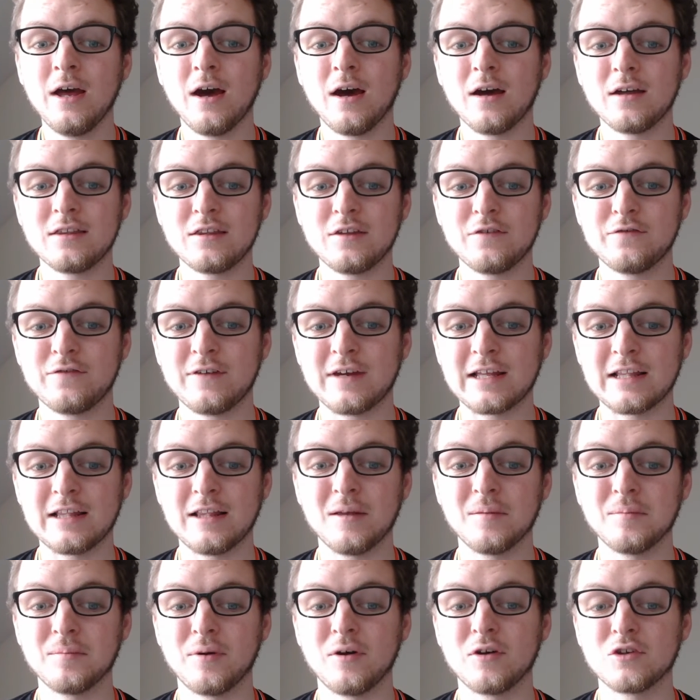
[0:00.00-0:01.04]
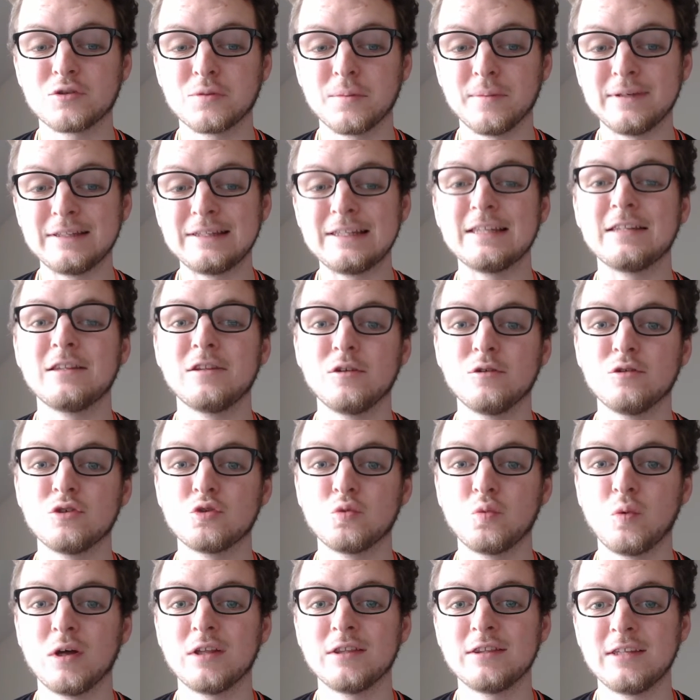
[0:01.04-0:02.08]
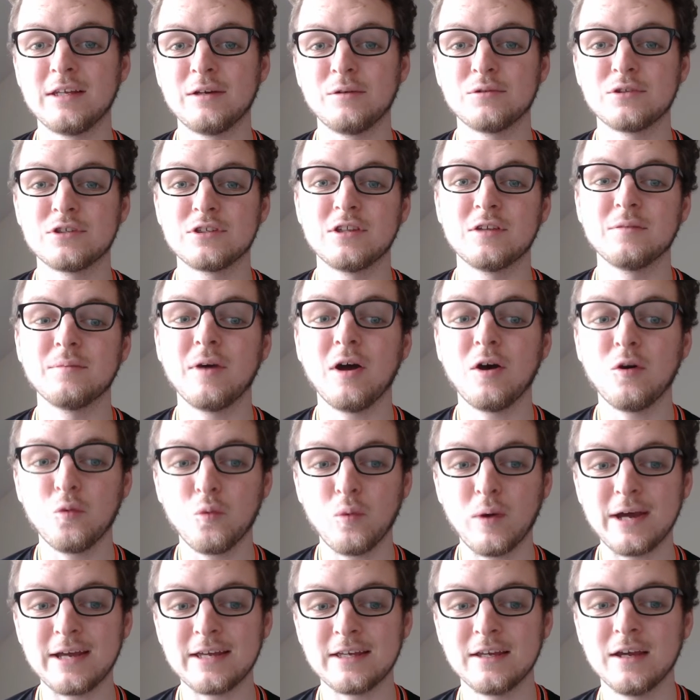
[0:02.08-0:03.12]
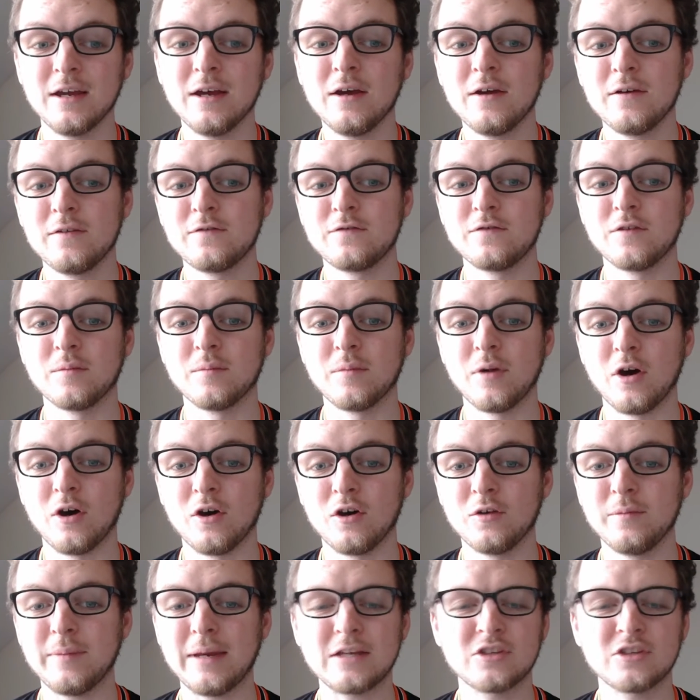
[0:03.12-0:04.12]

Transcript: under Frank Lampard when we did lose 1-0 to them away from home.